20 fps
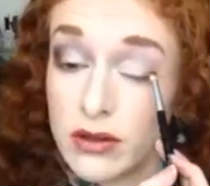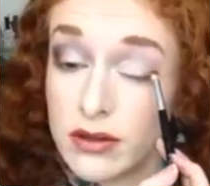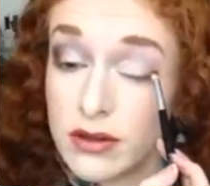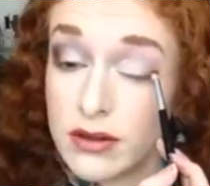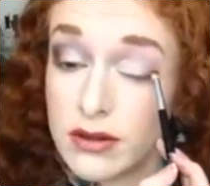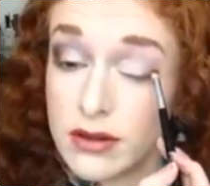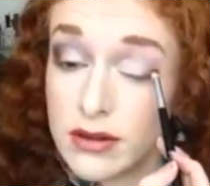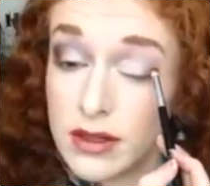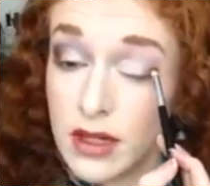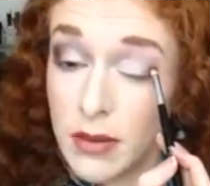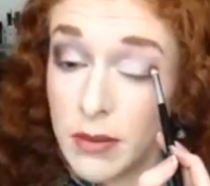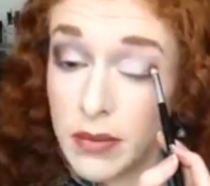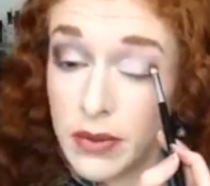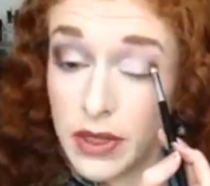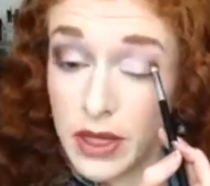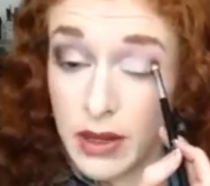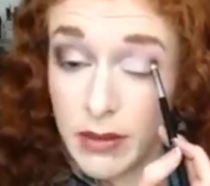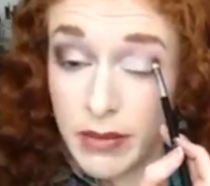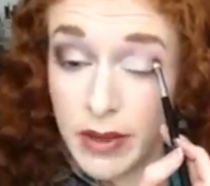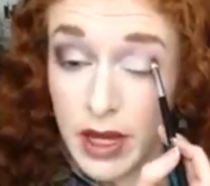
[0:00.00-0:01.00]

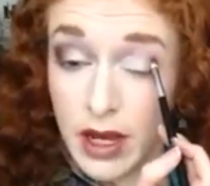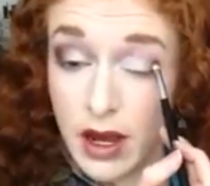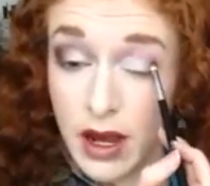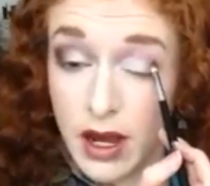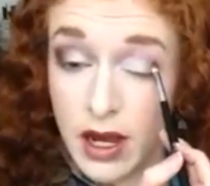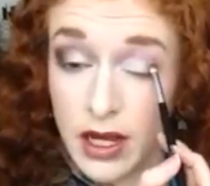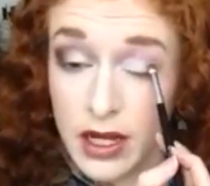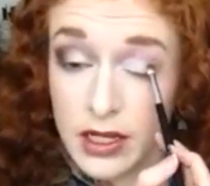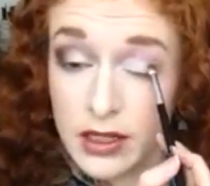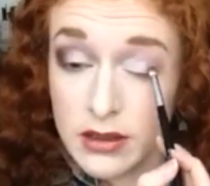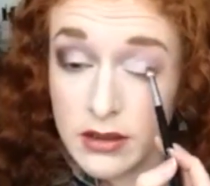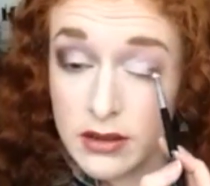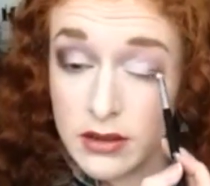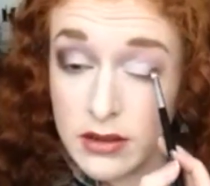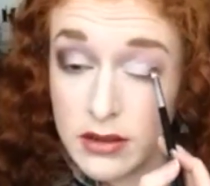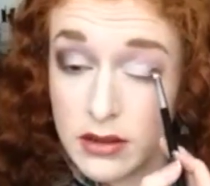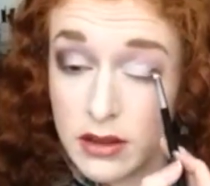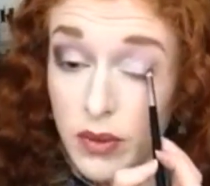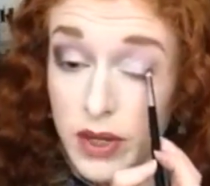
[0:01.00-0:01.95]
simply because